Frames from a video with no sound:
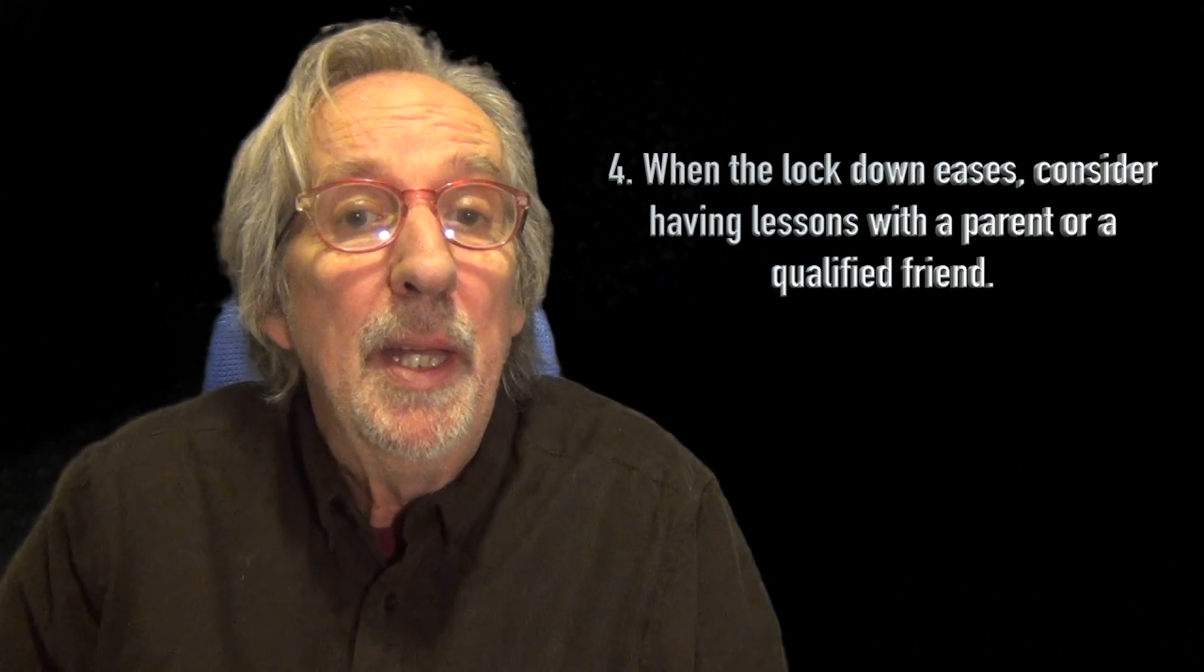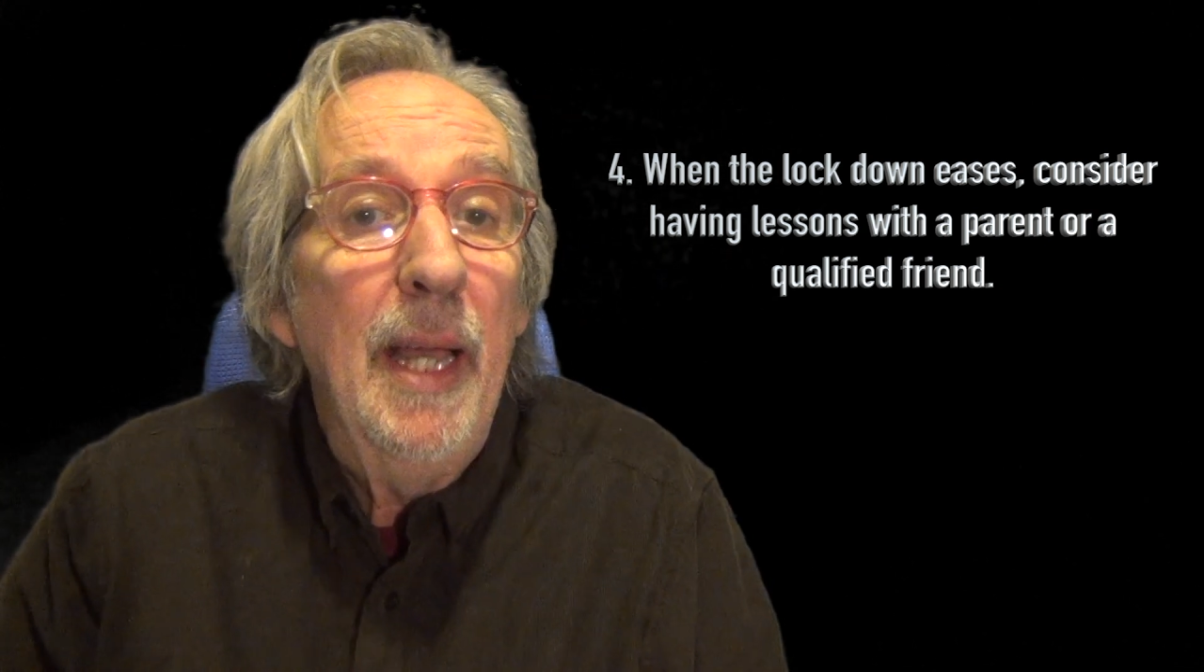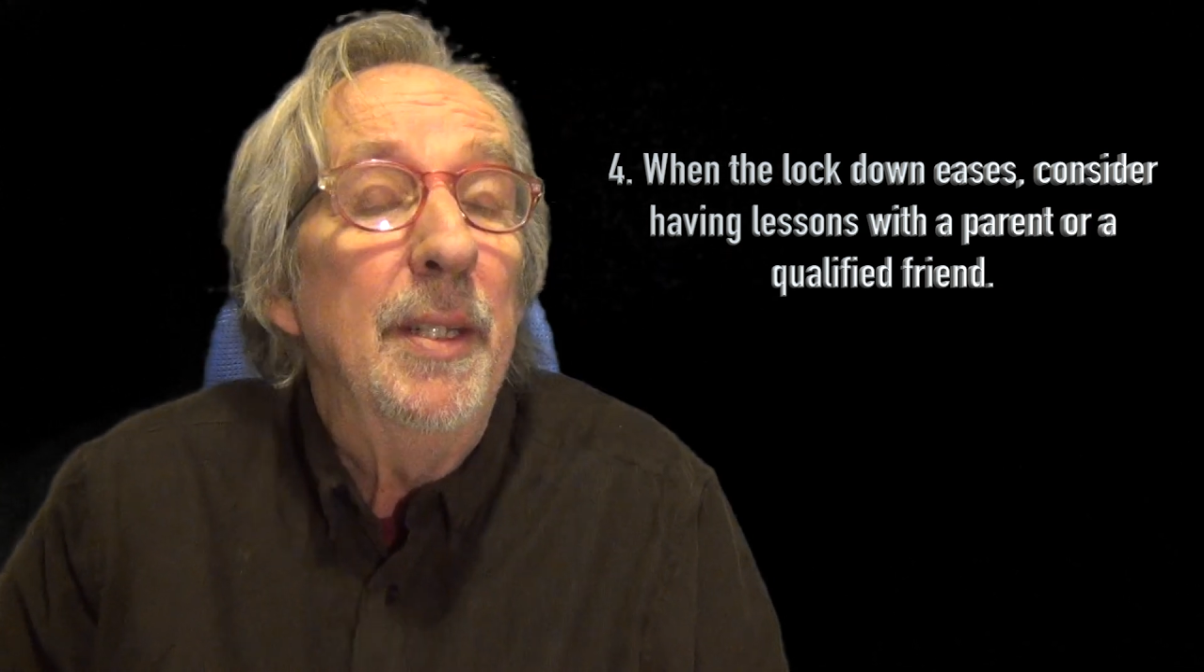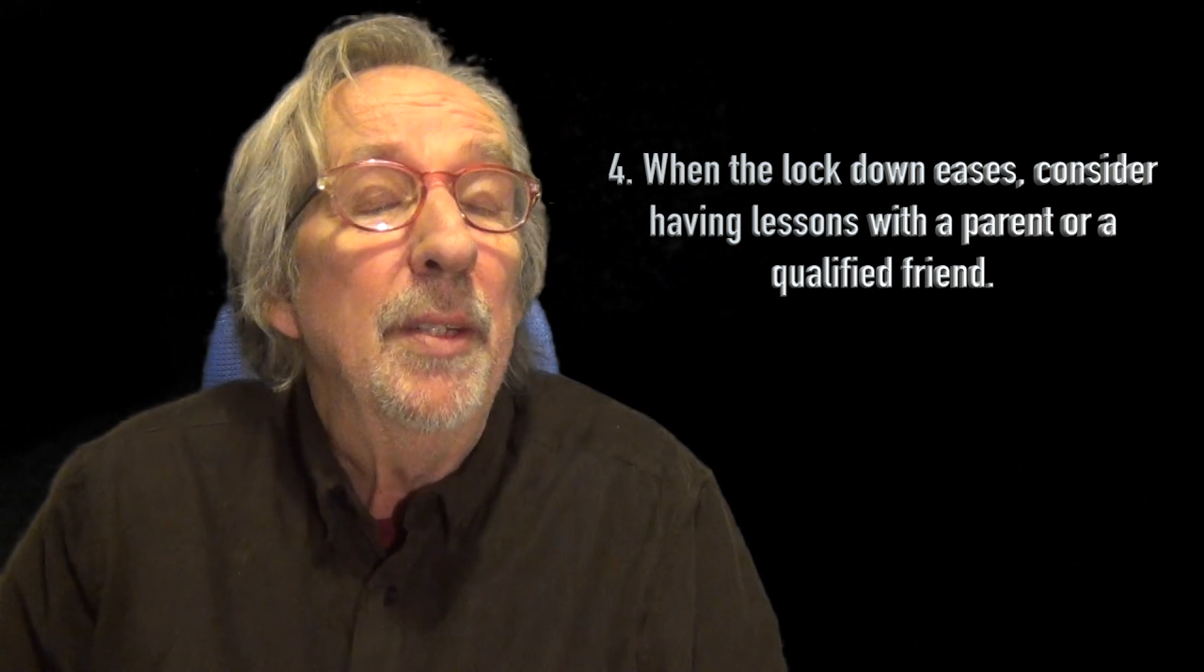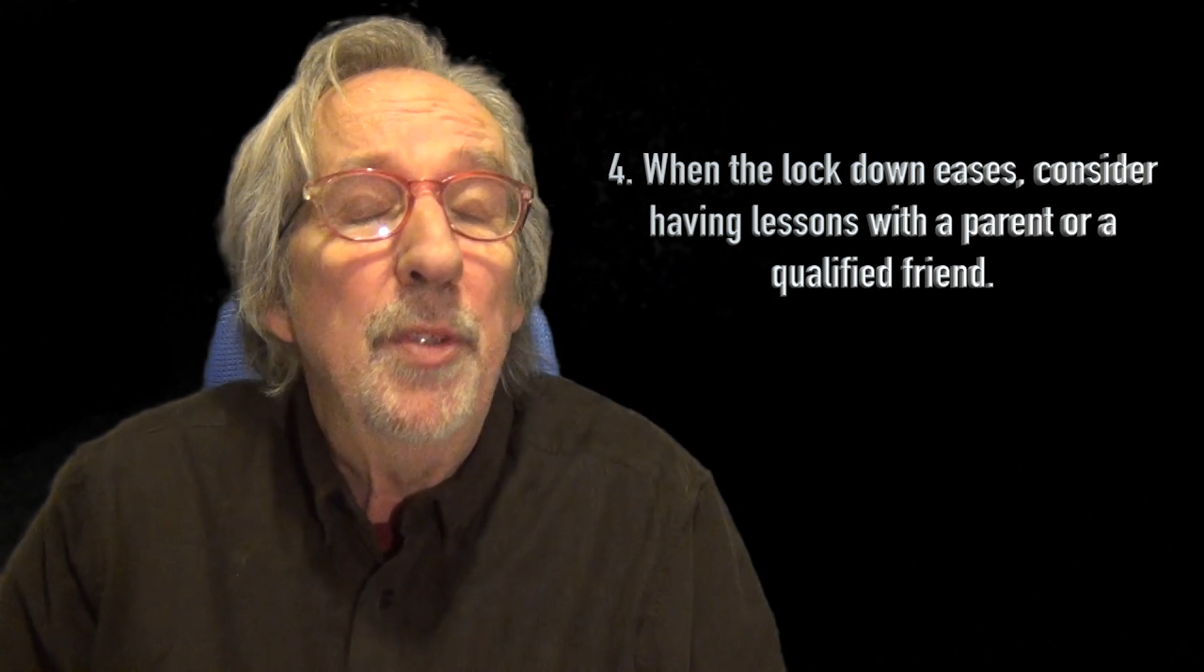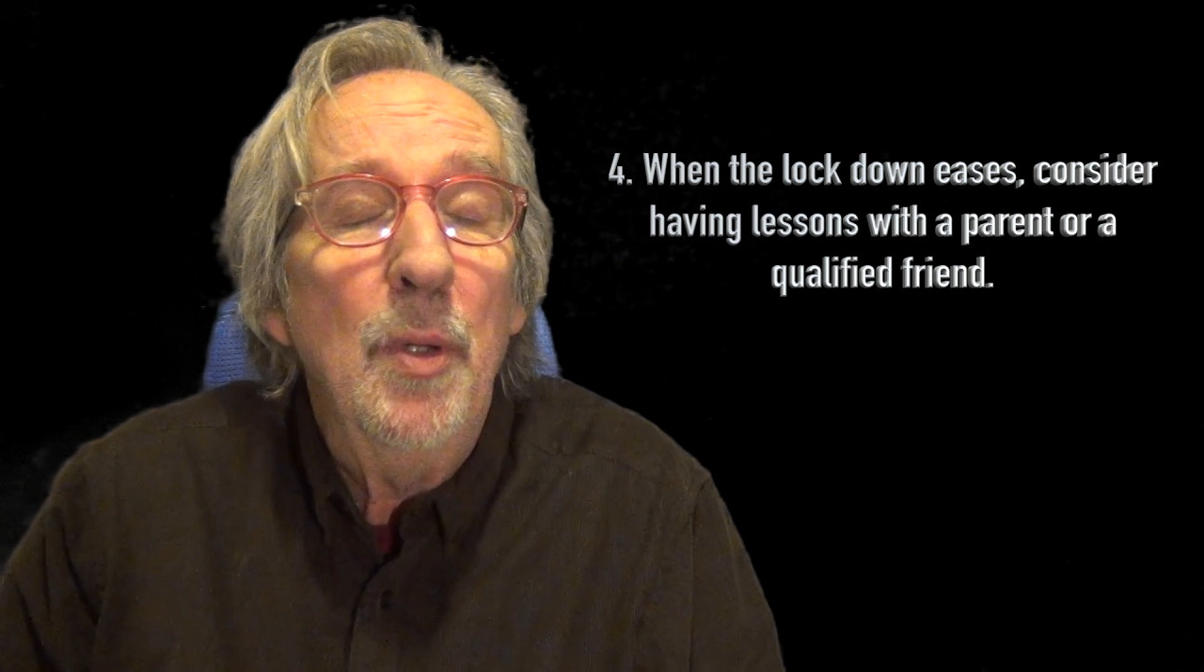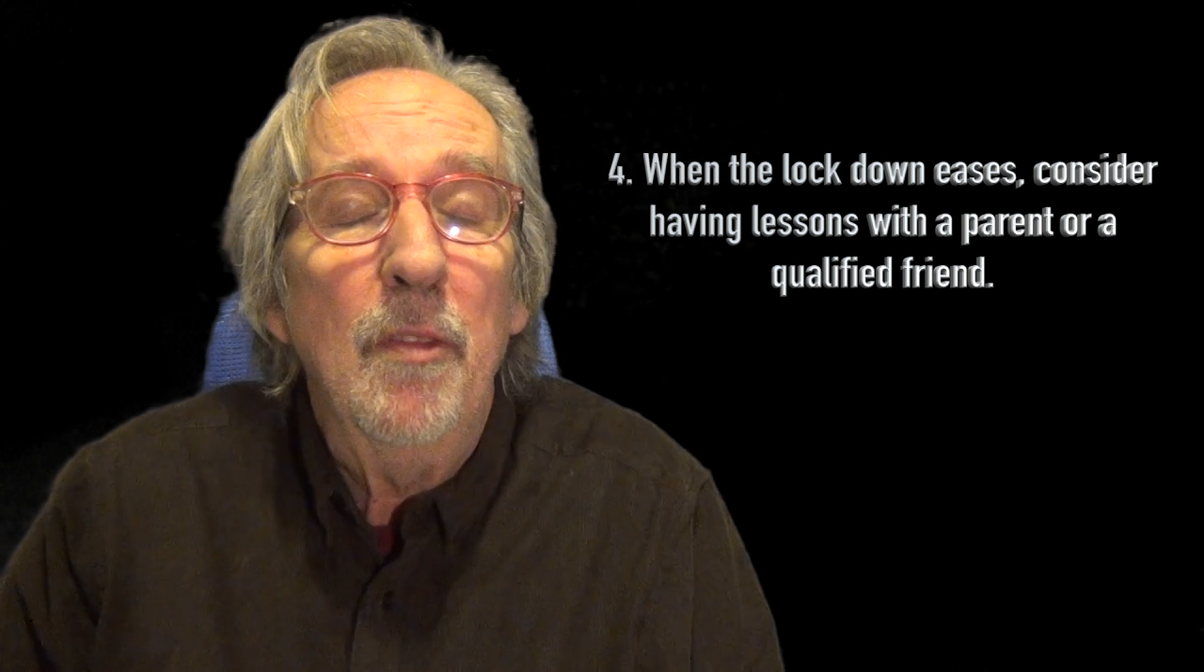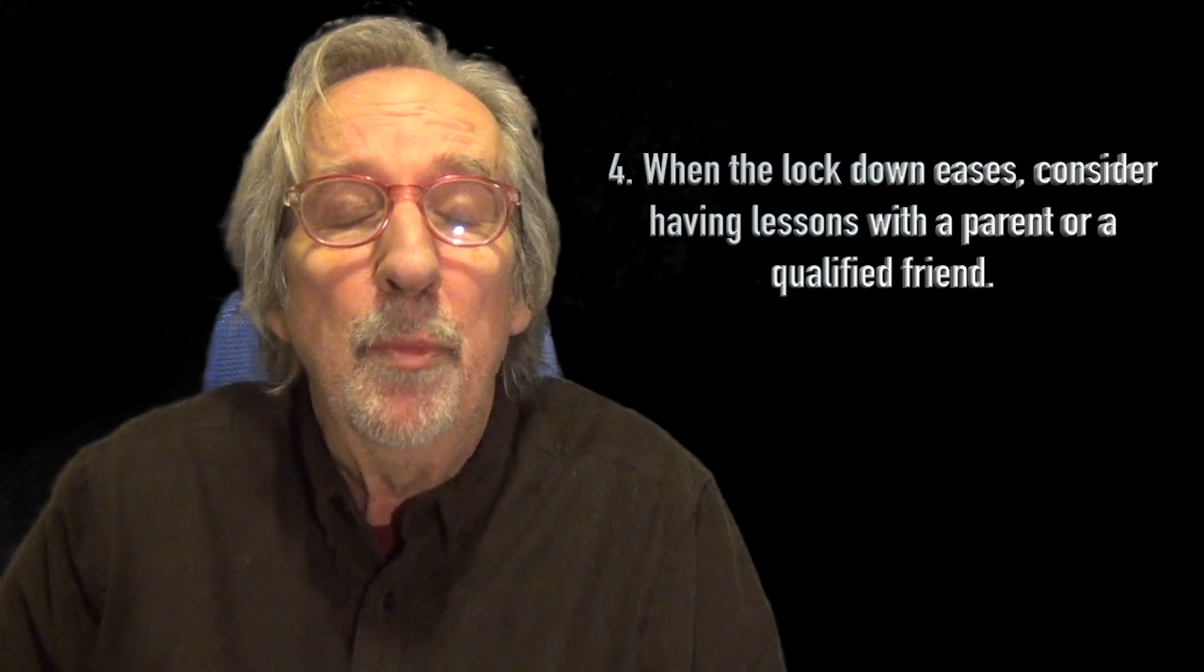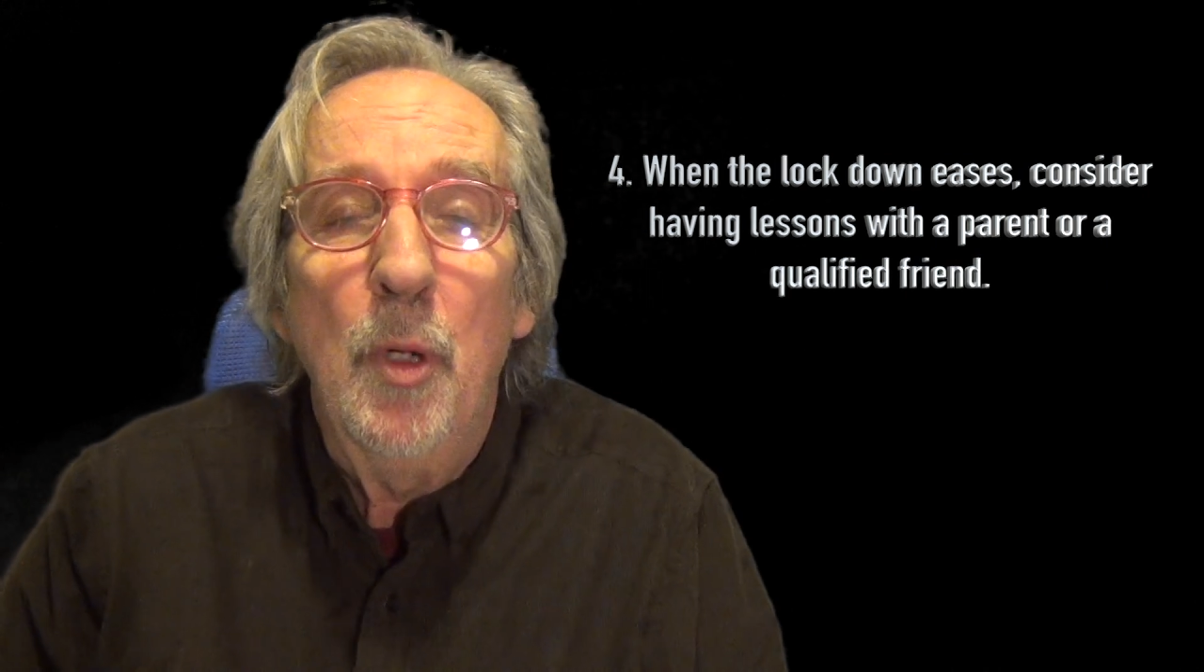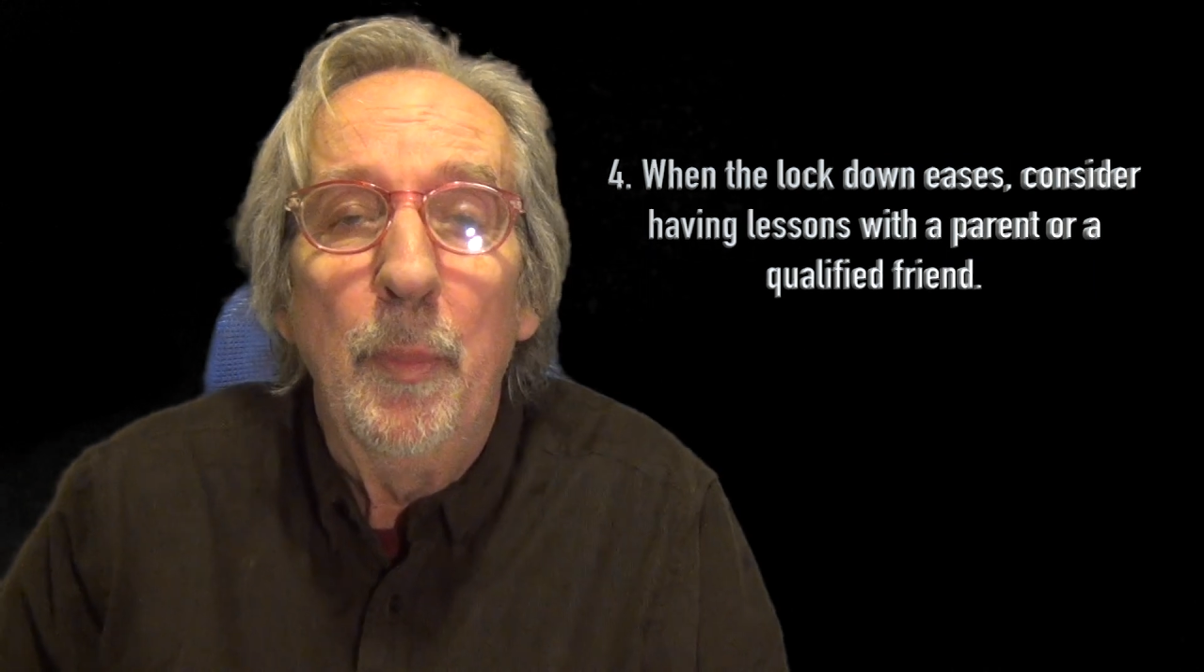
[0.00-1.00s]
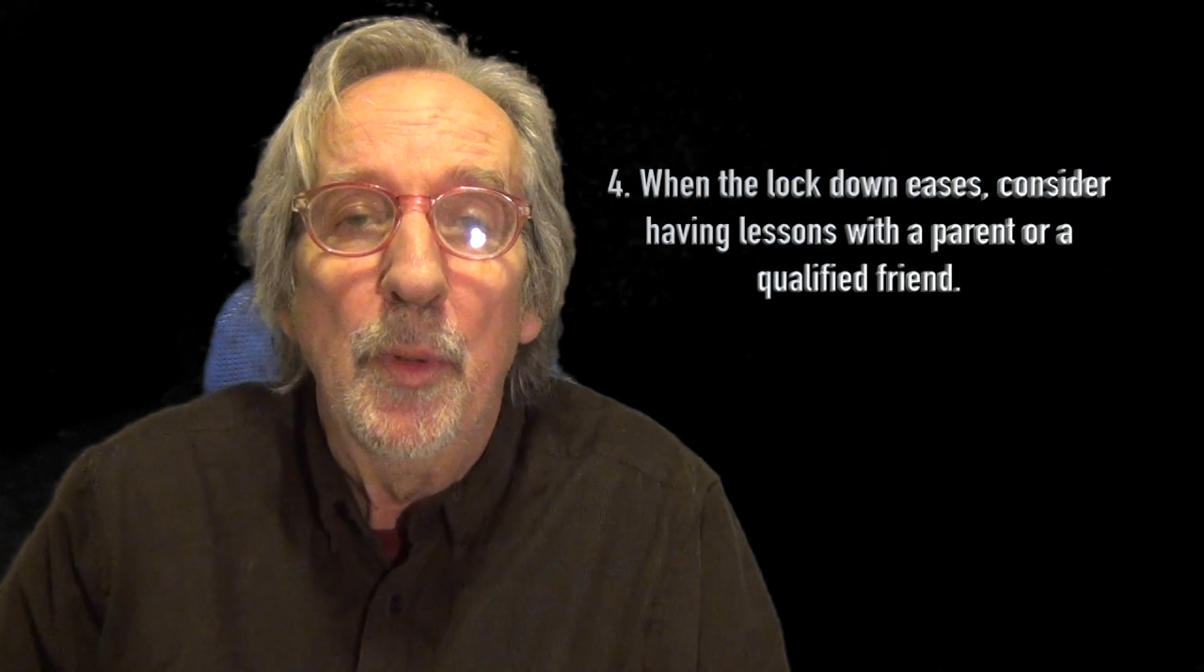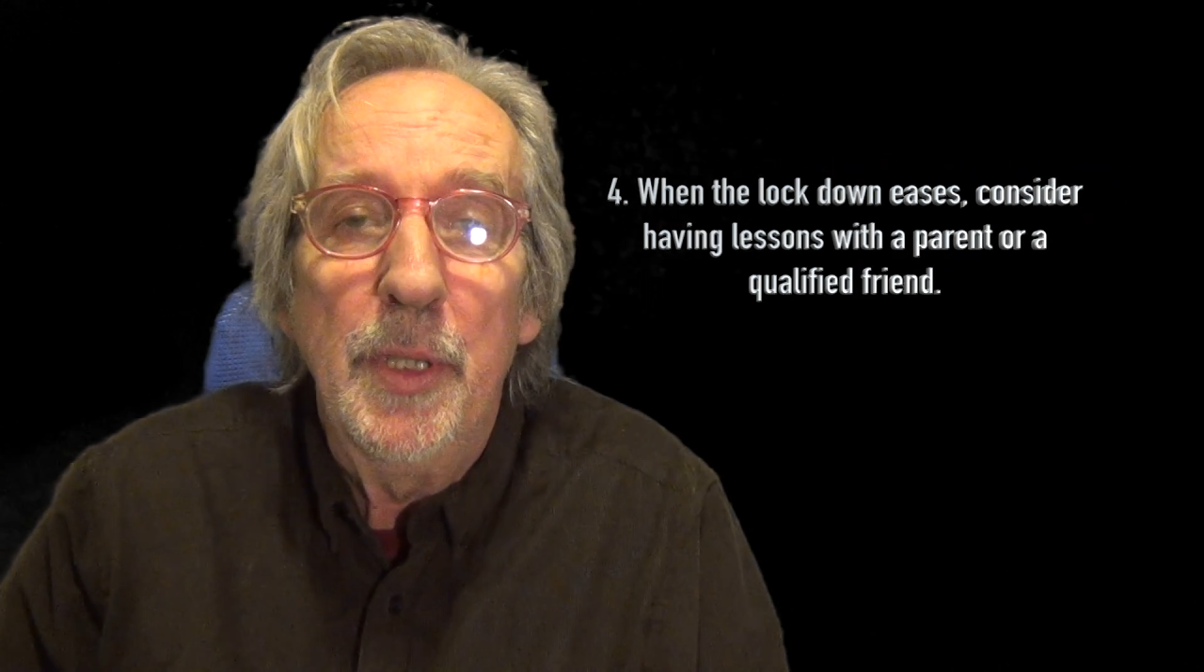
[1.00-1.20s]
and if you have proper